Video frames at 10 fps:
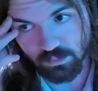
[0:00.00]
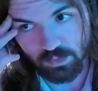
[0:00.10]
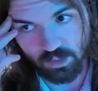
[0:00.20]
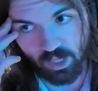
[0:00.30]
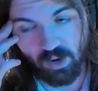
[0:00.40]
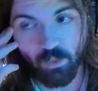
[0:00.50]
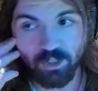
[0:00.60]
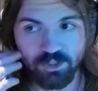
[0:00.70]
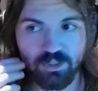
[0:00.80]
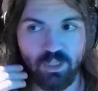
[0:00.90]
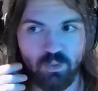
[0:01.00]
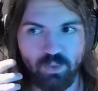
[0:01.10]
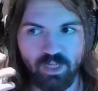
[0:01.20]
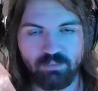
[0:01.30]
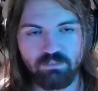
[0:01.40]
I watched
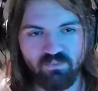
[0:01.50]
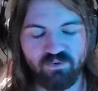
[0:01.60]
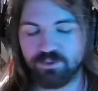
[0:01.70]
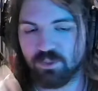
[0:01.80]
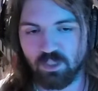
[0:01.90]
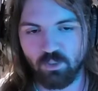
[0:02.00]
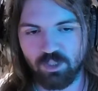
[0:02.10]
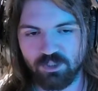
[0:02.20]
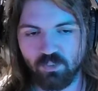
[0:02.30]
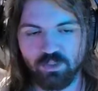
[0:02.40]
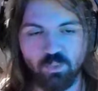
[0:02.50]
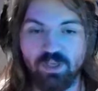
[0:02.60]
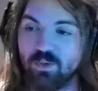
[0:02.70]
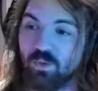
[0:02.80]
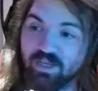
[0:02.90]
when I first started watching, which
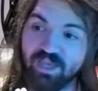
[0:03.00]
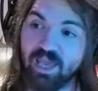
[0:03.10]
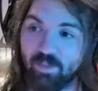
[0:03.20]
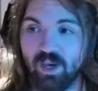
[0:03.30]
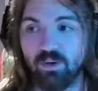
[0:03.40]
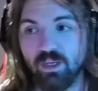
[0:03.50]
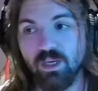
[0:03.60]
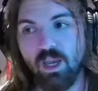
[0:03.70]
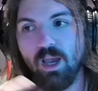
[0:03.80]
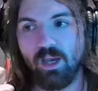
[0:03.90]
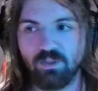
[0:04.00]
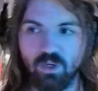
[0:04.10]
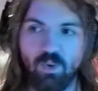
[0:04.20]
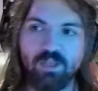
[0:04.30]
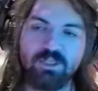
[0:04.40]
wasn't when it came out. I started
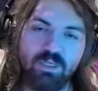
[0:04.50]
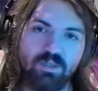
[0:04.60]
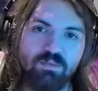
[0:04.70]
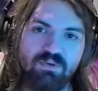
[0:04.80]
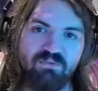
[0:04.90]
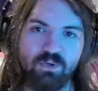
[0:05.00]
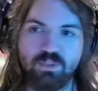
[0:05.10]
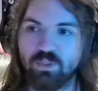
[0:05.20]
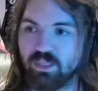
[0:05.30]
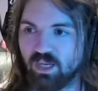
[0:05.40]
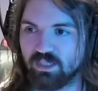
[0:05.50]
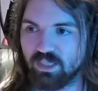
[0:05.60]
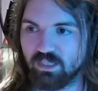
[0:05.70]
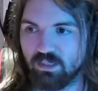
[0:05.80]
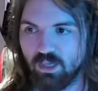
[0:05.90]
watching SMG4 in
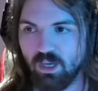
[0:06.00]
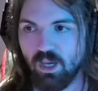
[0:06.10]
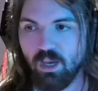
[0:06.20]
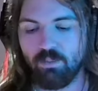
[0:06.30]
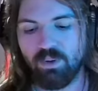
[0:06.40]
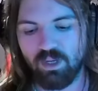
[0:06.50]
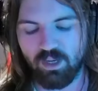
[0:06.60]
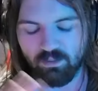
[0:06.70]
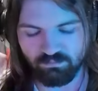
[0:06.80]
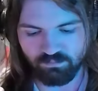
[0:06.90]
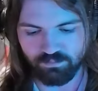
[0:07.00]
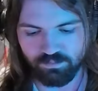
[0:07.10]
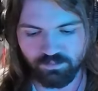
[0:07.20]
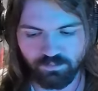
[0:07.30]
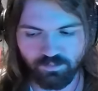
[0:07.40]
2019, but
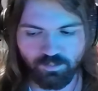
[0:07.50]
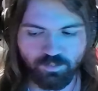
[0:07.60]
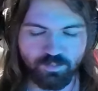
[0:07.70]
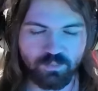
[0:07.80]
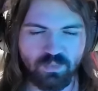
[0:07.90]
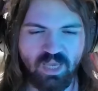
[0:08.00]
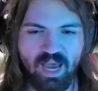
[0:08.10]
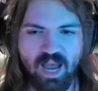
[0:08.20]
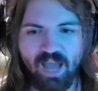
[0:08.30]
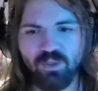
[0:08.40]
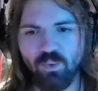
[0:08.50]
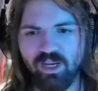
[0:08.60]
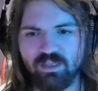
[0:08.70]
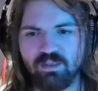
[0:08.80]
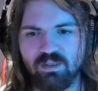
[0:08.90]
yeah, either way,
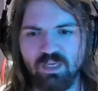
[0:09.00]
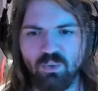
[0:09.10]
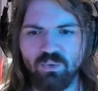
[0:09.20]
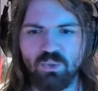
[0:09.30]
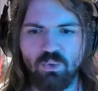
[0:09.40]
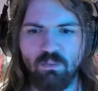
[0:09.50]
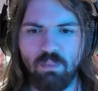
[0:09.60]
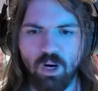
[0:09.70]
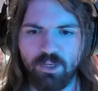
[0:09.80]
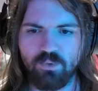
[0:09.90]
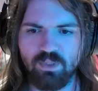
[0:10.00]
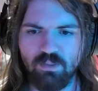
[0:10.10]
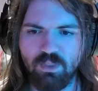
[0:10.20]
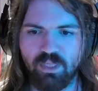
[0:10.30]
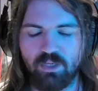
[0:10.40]
it's a sequel to Mario
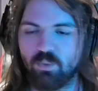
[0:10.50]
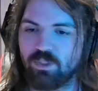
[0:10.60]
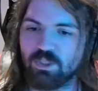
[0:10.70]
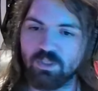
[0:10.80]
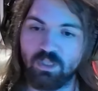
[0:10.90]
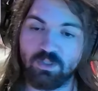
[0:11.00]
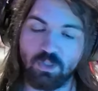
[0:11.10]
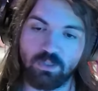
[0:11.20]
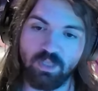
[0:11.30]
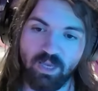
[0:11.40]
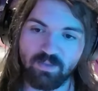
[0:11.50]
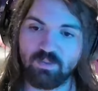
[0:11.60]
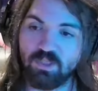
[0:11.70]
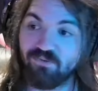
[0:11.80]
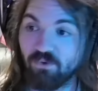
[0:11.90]
Simulator, which is, it's called
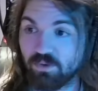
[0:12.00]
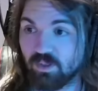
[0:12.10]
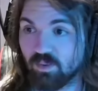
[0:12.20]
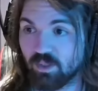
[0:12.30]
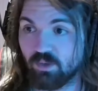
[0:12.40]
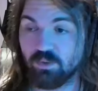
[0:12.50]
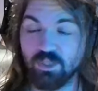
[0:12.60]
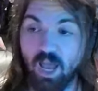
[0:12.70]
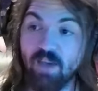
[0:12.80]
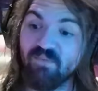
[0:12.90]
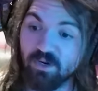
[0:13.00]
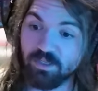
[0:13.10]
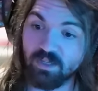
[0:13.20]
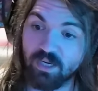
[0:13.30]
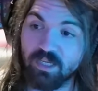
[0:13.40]
SMG4 Simulator, which I'm very
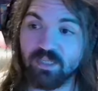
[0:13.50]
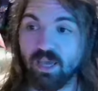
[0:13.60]
excited.